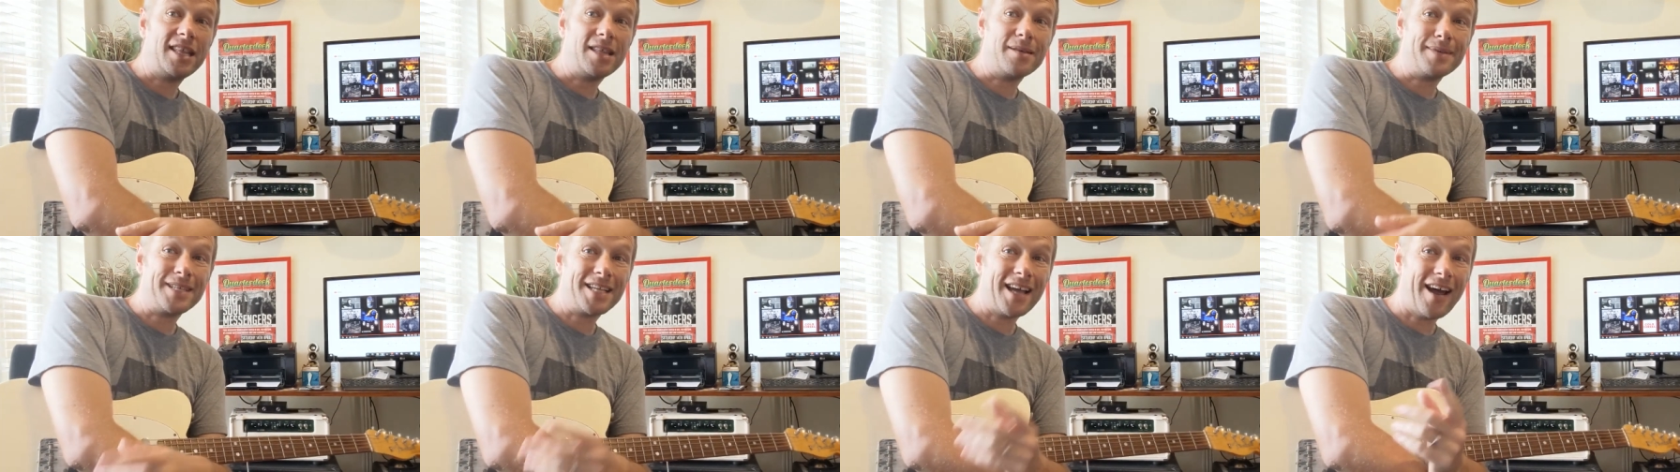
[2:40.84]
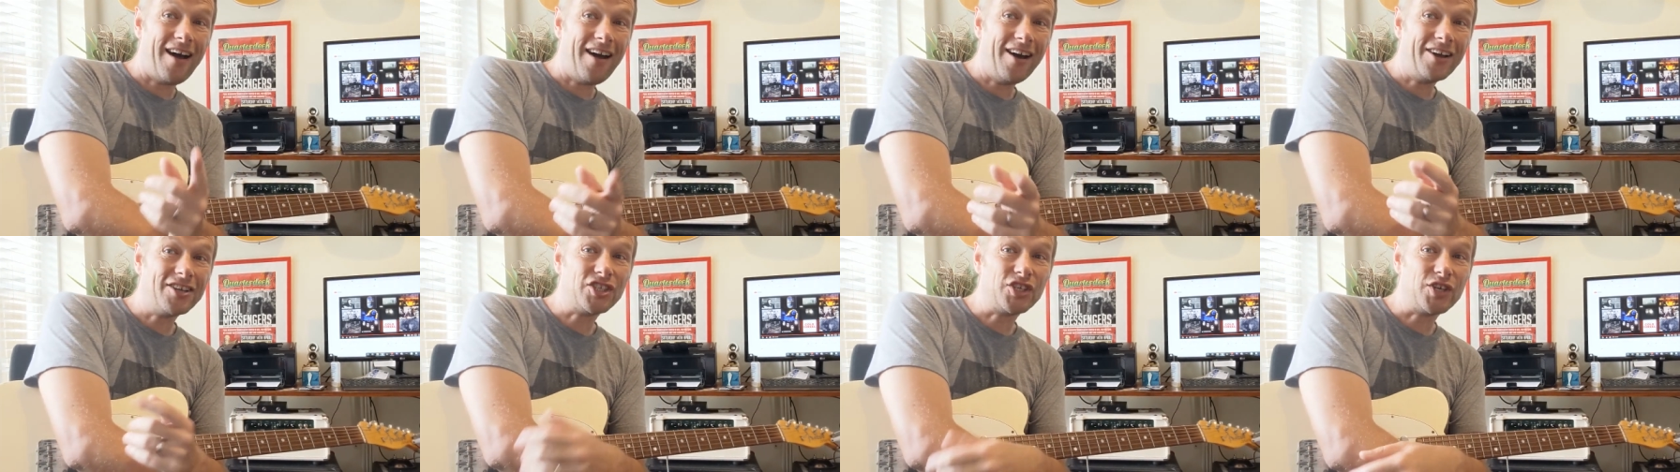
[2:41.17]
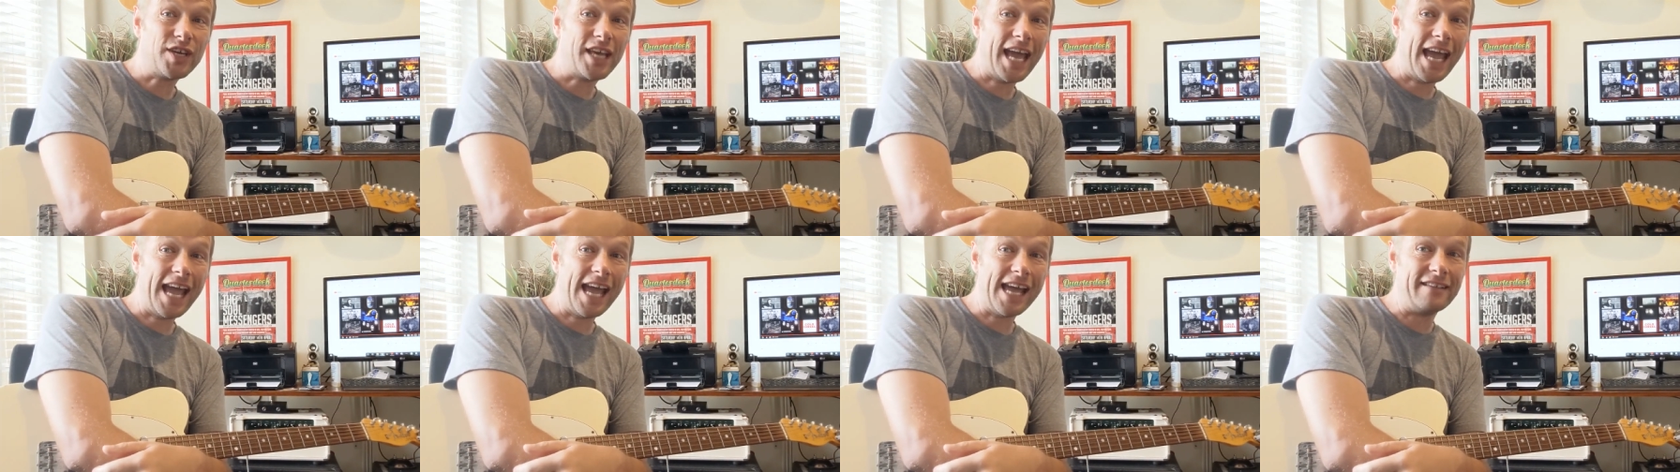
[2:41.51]
hit them as hard as you
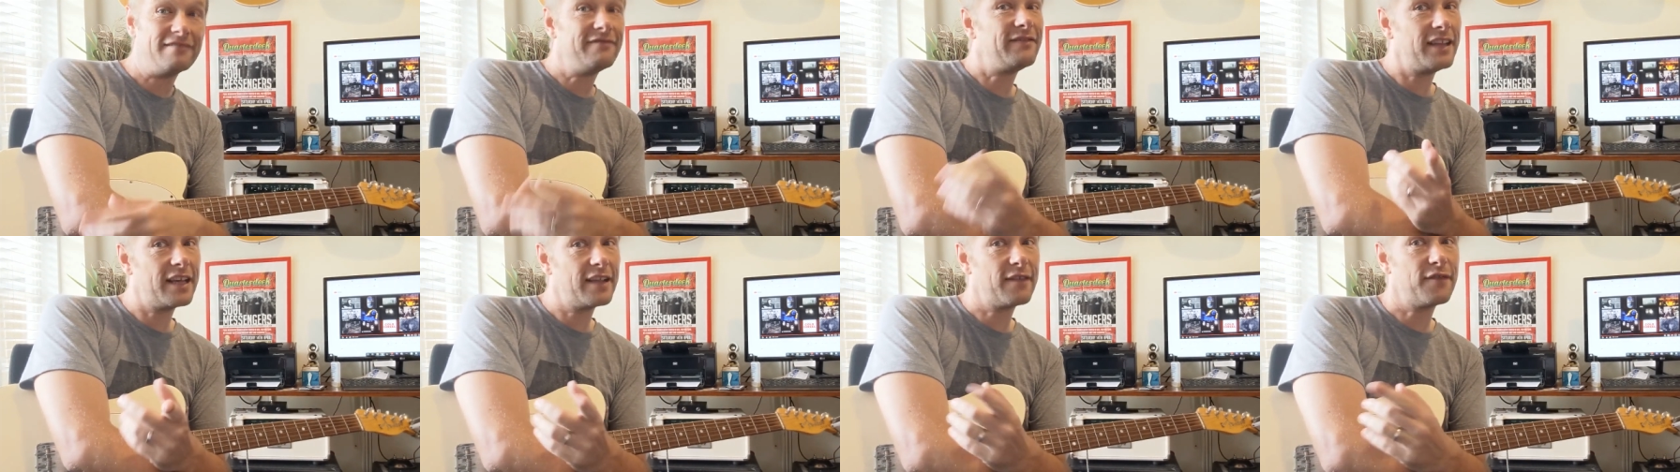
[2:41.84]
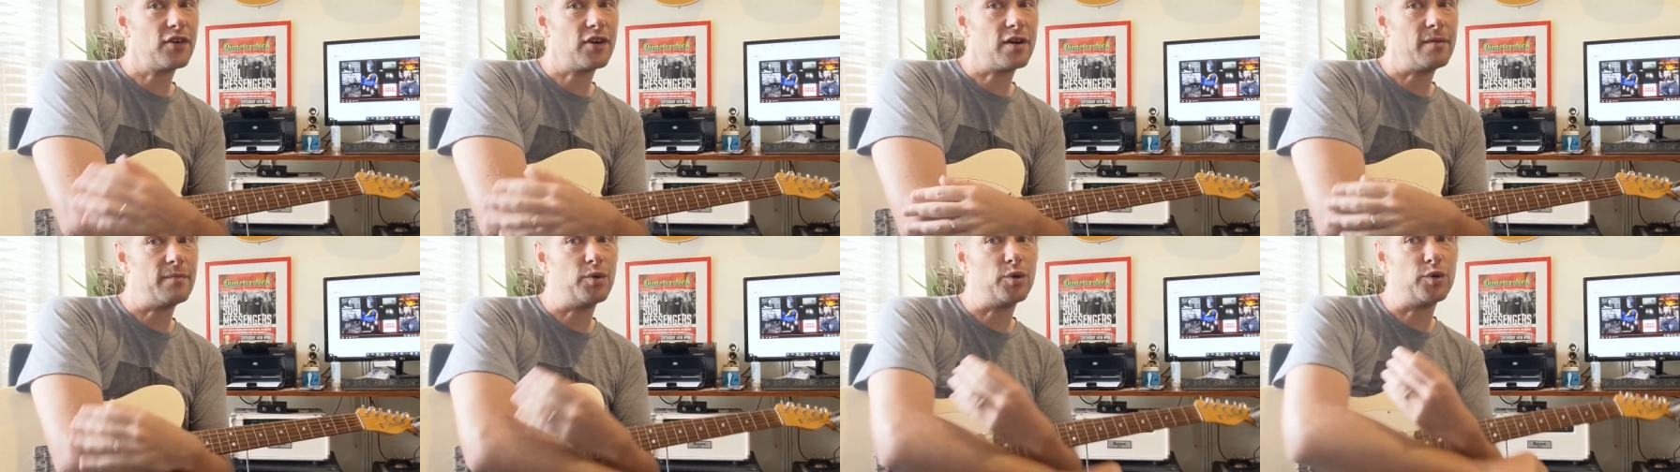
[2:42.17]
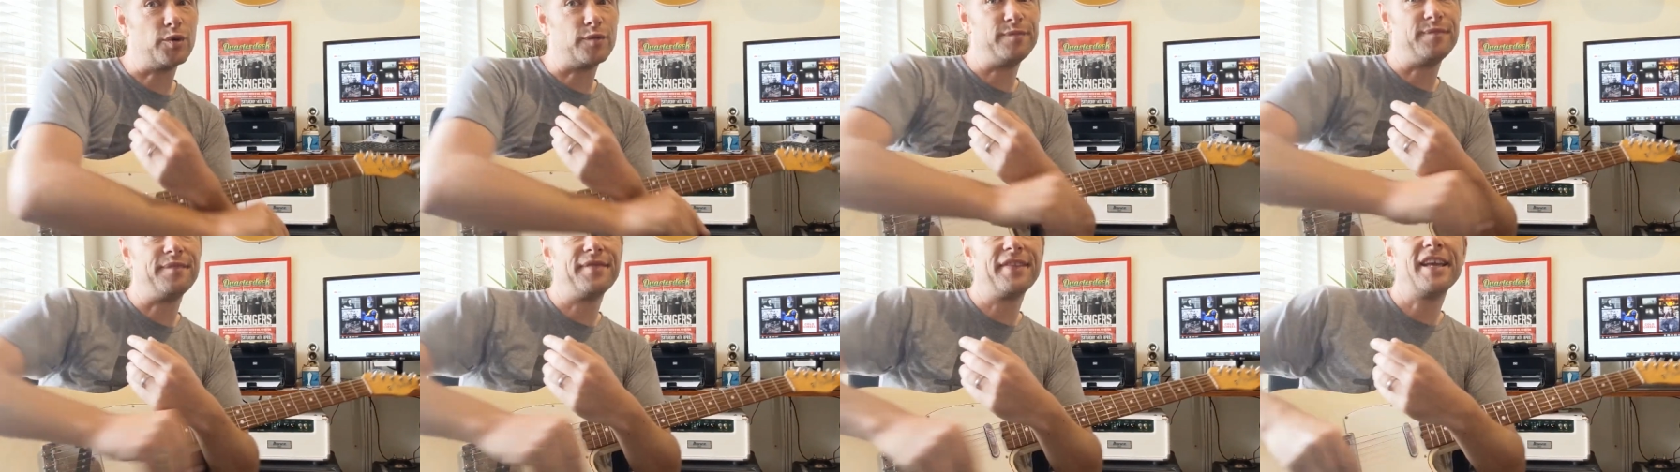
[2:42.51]
can. It's very
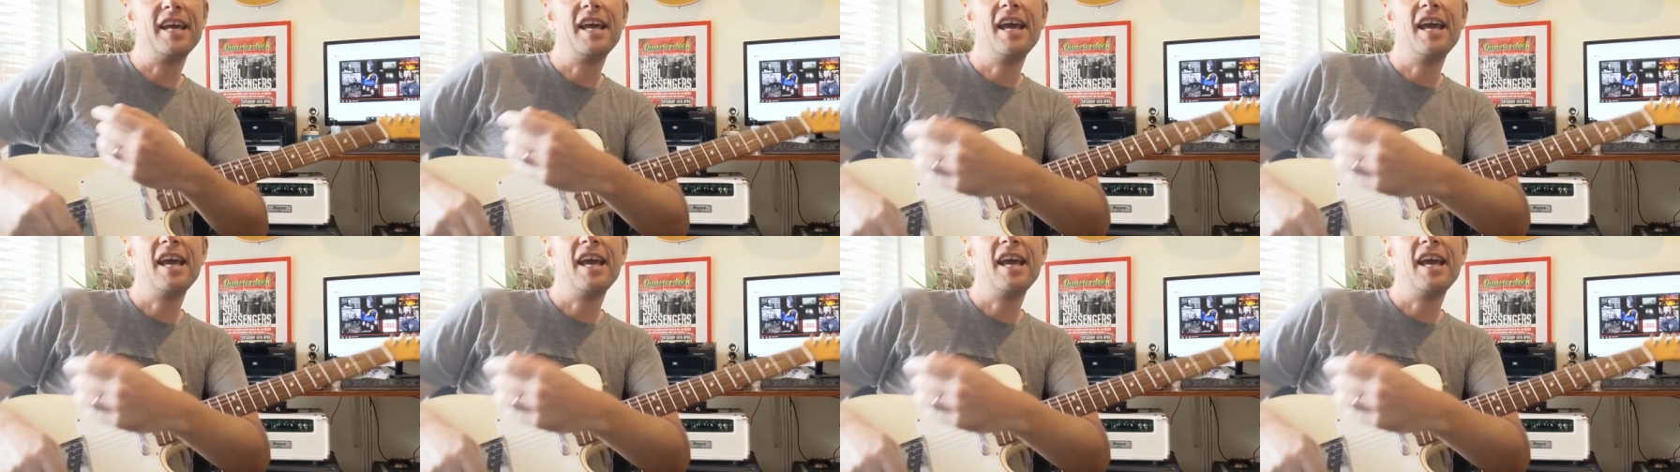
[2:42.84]
important.